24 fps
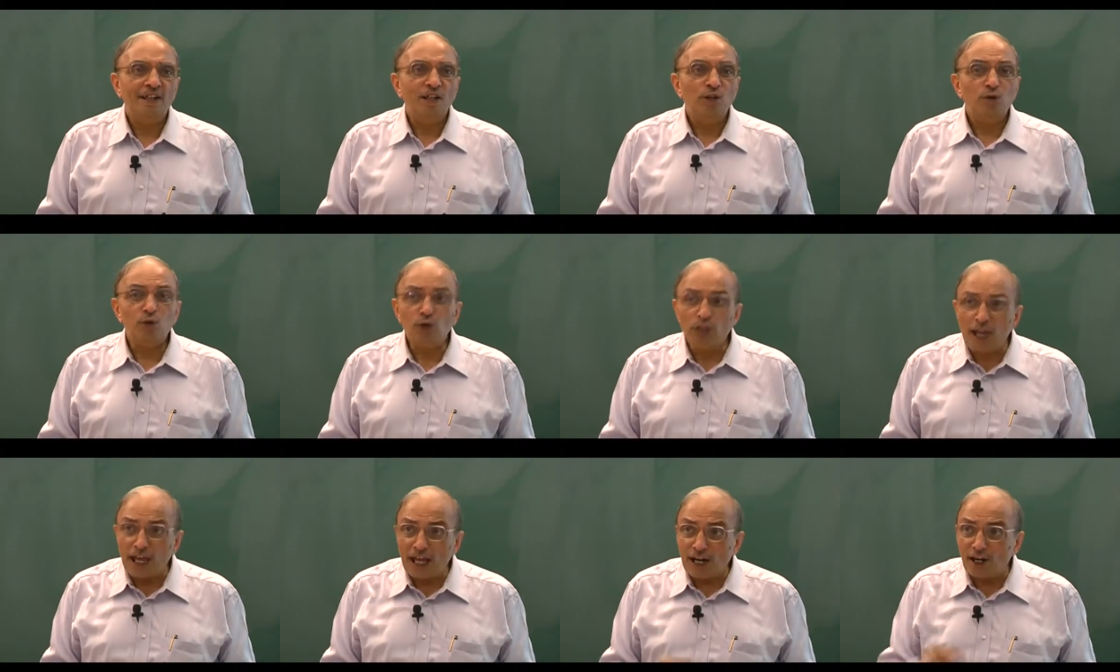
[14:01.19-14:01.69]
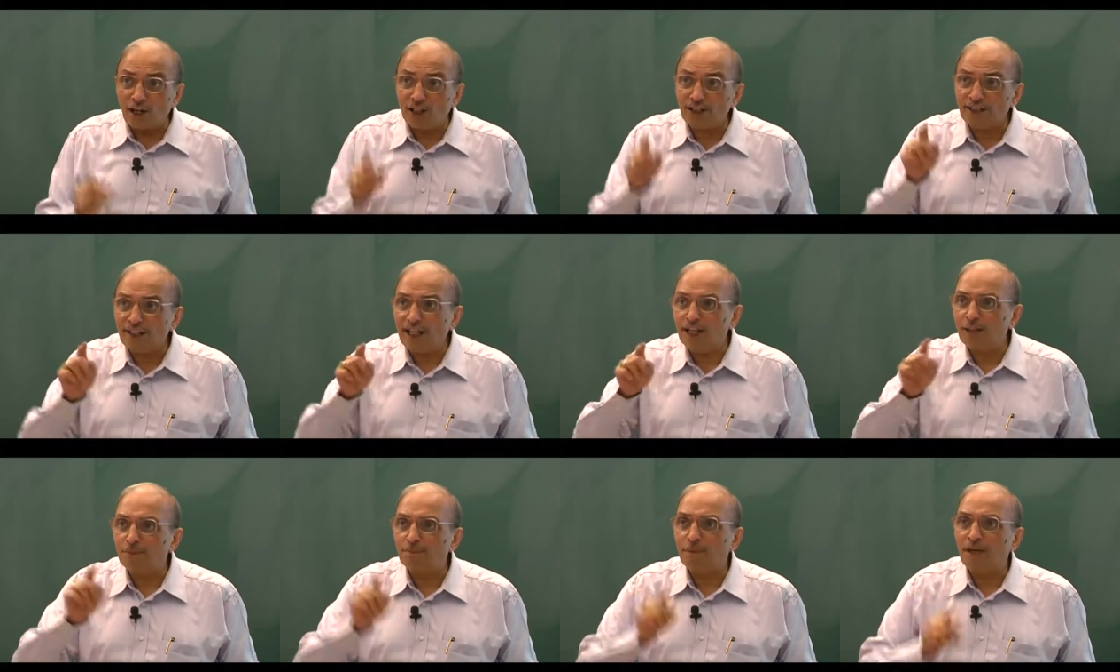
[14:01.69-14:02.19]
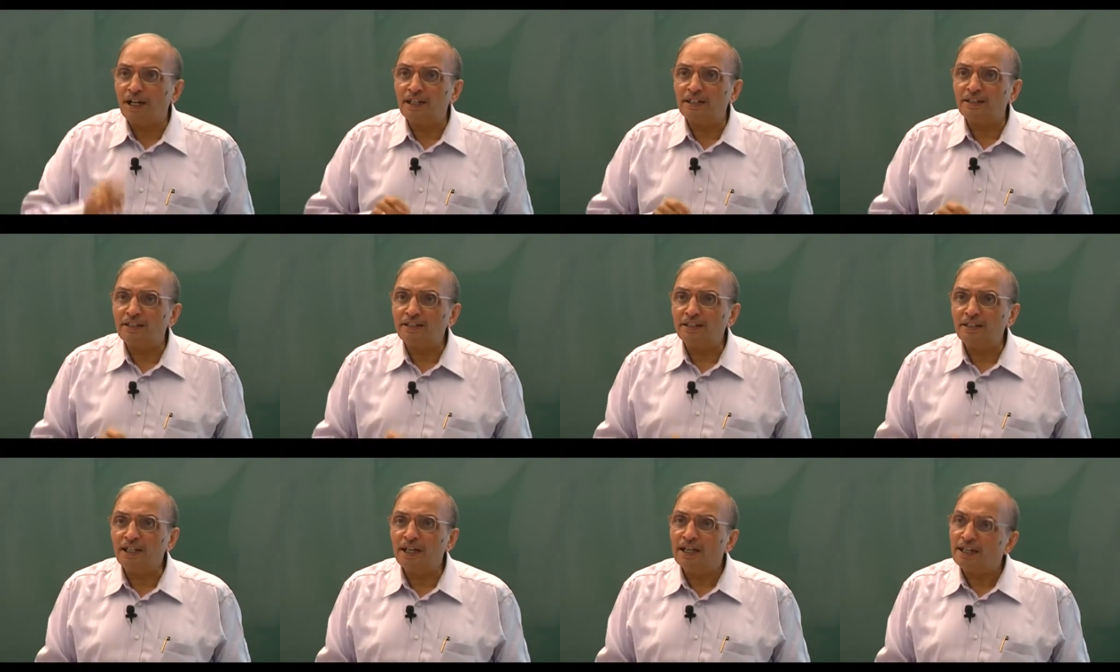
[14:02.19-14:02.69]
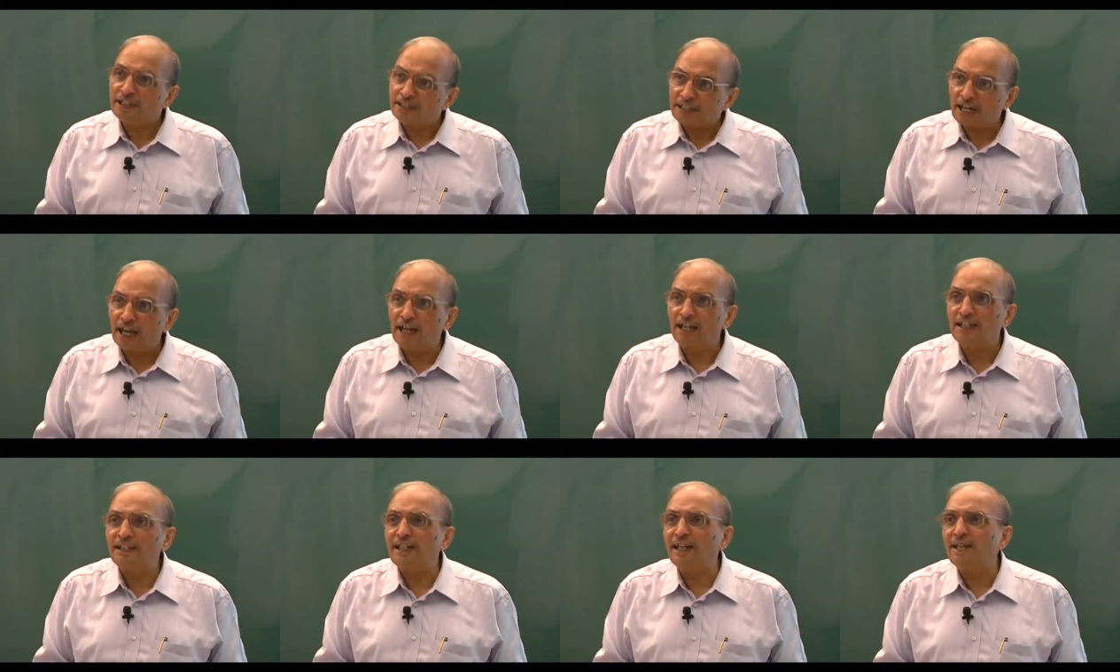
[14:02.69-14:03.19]
We are on that path, and it's
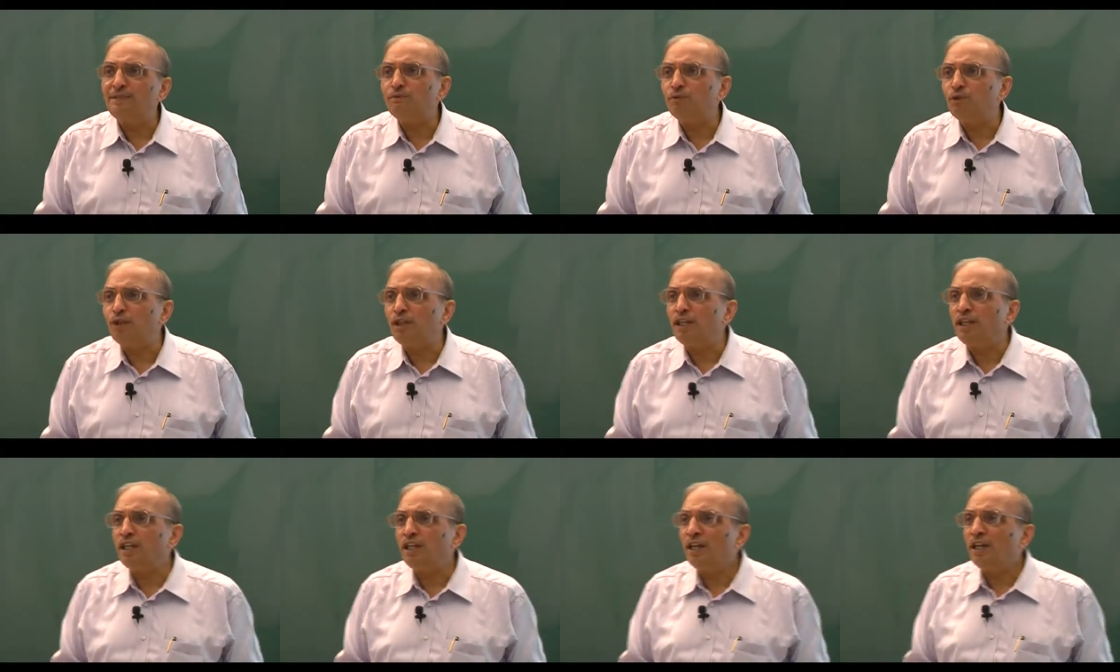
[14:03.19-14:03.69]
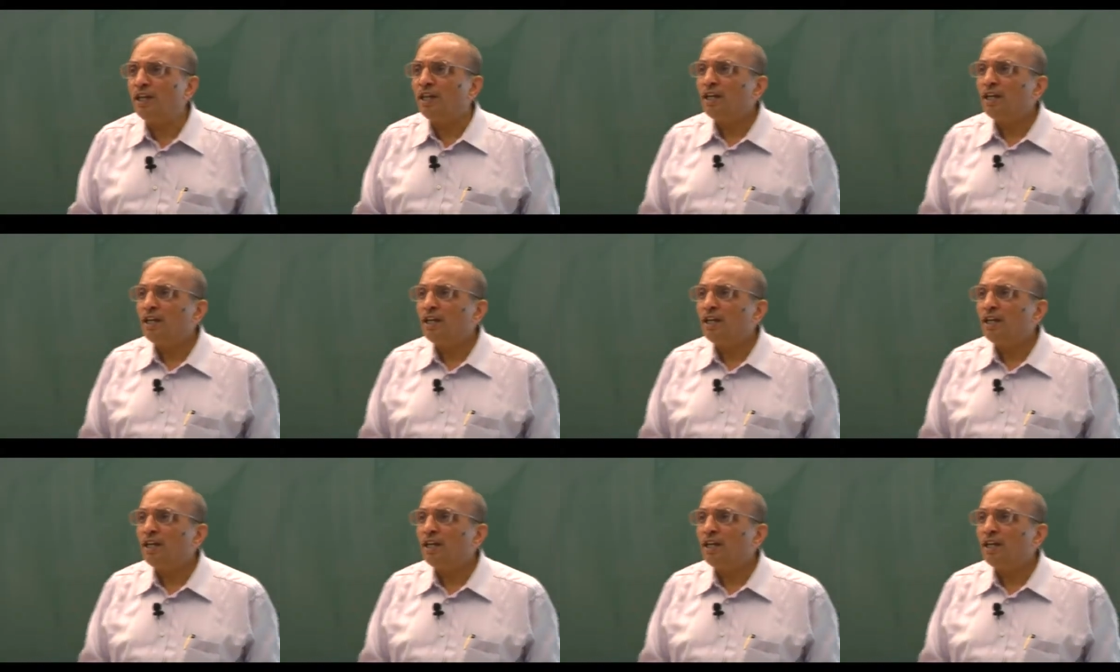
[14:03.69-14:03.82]
high time we